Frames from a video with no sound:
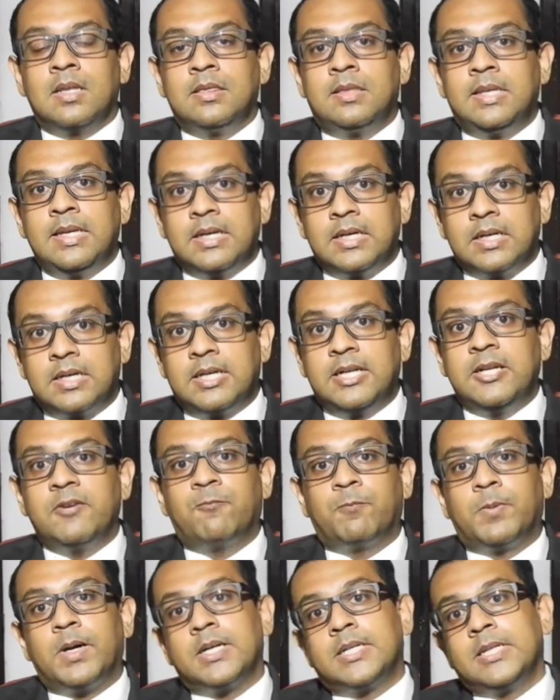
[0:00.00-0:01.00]
the
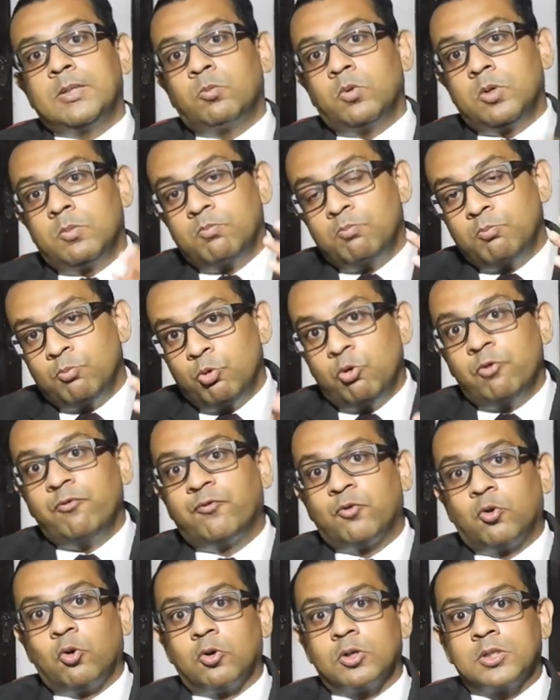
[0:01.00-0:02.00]
aggrieved party would
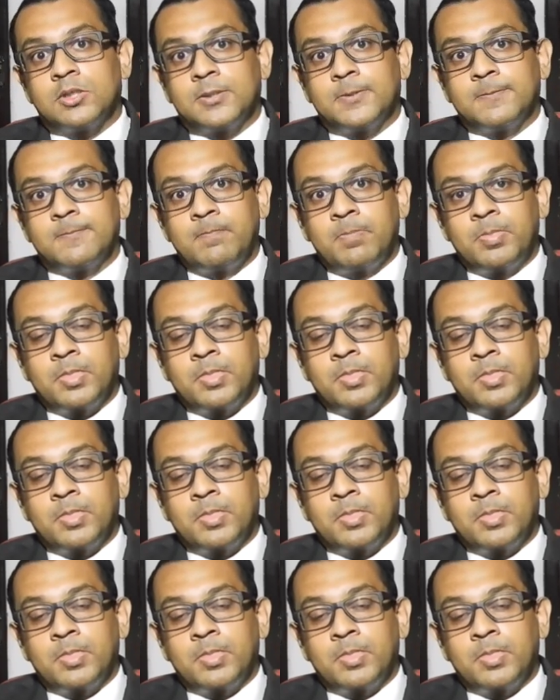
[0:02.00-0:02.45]
move court